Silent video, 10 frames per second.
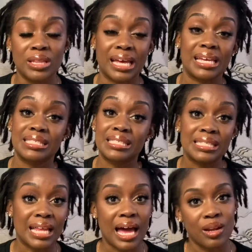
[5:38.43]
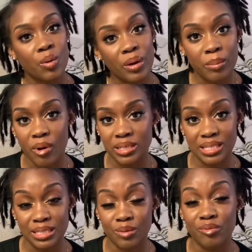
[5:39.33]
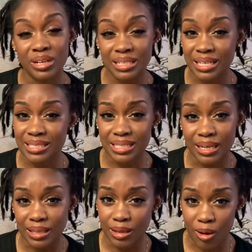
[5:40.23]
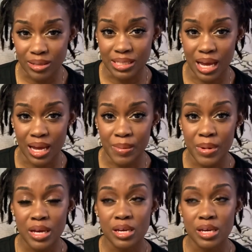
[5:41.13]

Like, it's not a quick process. It really does take a long time.